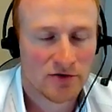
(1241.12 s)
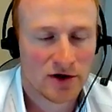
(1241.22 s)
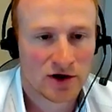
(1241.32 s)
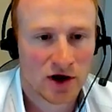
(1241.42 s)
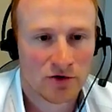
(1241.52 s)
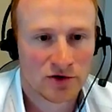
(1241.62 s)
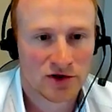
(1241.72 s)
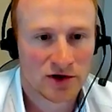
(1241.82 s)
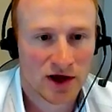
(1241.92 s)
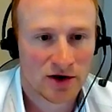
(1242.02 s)

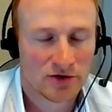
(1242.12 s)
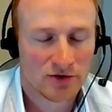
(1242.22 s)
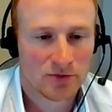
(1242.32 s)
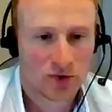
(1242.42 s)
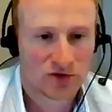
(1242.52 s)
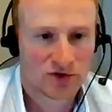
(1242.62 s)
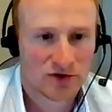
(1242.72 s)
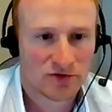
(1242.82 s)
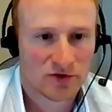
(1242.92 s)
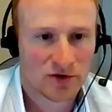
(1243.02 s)
encouraging and
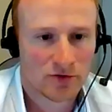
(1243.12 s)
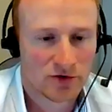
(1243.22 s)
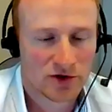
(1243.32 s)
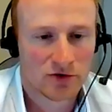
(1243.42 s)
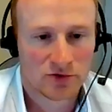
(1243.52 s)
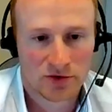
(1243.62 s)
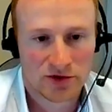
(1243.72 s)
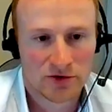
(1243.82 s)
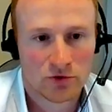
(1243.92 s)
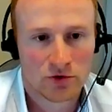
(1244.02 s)
positive results with
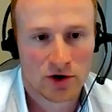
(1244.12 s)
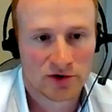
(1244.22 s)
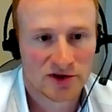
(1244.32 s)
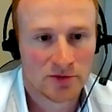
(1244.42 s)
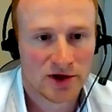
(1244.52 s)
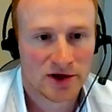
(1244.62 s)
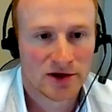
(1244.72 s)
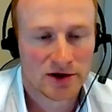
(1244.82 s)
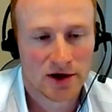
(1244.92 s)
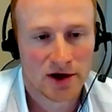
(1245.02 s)
the raw RCB.
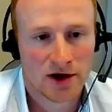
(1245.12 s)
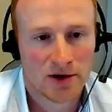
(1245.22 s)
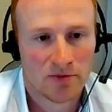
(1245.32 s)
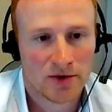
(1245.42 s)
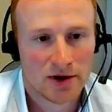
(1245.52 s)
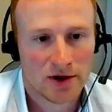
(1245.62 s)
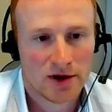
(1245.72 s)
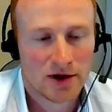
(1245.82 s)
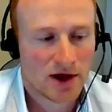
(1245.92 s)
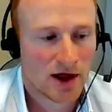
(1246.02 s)

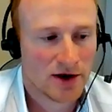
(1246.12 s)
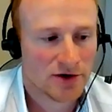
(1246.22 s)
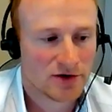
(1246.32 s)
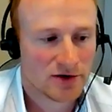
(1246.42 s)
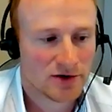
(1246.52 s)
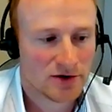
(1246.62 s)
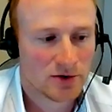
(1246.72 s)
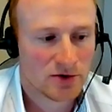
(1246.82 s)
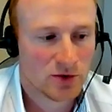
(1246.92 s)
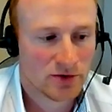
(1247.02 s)
And
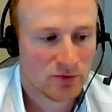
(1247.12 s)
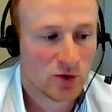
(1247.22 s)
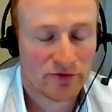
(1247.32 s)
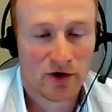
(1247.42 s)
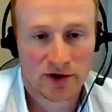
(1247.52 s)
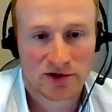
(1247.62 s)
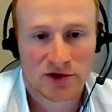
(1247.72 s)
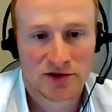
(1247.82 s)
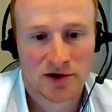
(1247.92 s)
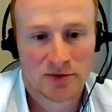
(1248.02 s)
we're very
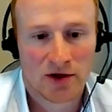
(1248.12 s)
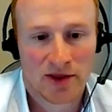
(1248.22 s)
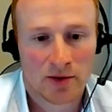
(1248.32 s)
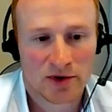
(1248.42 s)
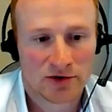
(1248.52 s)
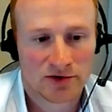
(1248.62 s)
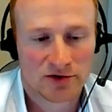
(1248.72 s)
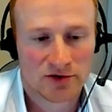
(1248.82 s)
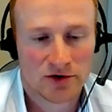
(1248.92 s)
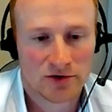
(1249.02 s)
excited about that because
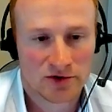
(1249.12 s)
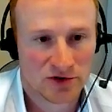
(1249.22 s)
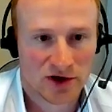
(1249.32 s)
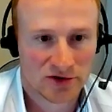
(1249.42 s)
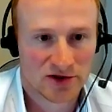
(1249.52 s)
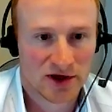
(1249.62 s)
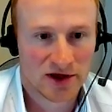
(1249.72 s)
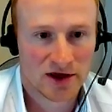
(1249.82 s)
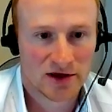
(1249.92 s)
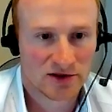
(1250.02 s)
it's not just us
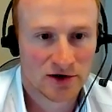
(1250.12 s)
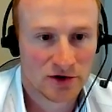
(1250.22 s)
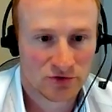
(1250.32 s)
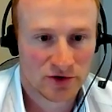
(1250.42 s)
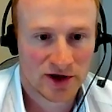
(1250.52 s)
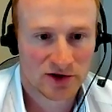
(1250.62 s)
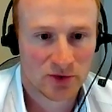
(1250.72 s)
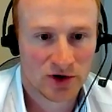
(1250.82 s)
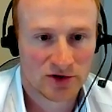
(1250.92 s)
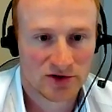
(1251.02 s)
saying it; it's industry
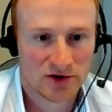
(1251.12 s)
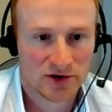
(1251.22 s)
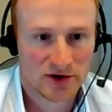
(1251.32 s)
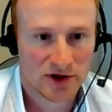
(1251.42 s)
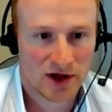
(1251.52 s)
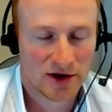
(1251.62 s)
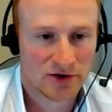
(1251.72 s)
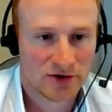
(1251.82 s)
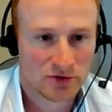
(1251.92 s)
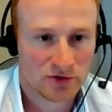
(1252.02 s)
experts
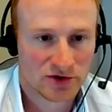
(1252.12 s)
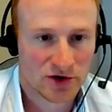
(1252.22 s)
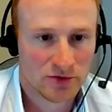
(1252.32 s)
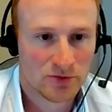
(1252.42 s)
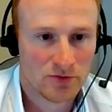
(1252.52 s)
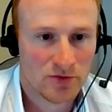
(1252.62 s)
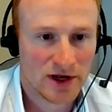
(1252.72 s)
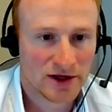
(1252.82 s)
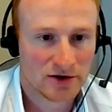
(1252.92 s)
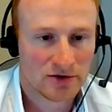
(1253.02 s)
and also
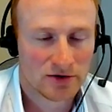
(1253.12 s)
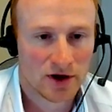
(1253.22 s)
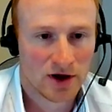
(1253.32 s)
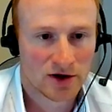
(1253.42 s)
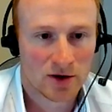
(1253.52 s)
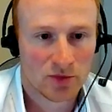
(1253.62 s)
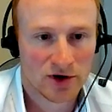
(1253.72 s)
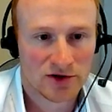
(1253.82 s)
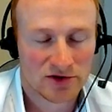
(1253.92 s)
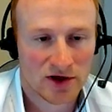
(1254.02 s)
milling
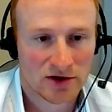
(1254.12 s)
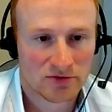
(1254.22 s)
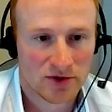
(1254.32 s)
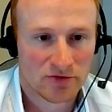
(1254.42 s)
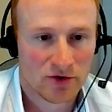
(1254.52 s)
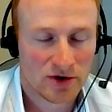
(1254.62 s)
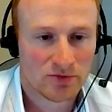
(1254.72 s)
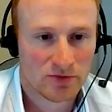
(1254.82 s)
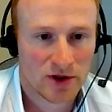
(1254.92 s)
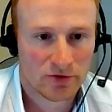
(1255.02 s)
companies saying they're very
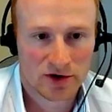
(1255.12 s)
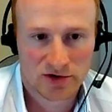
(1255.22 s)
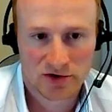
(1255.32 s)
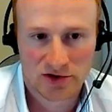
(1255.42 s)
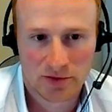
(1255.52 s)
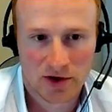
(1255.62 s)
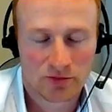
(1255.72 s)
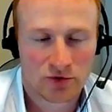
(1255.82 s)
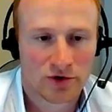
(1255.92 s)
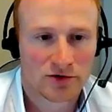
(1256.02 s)
excited about the
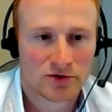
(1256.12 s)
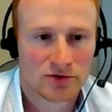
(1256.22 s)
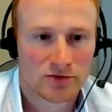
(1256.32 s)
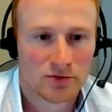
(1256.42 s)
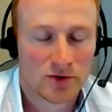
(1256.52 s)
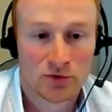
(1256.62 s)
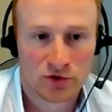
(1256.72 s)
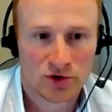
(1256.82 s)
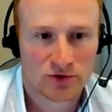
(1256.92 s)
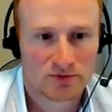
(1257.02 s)
product we
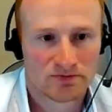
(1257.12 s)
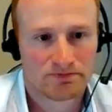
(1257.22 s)
produce.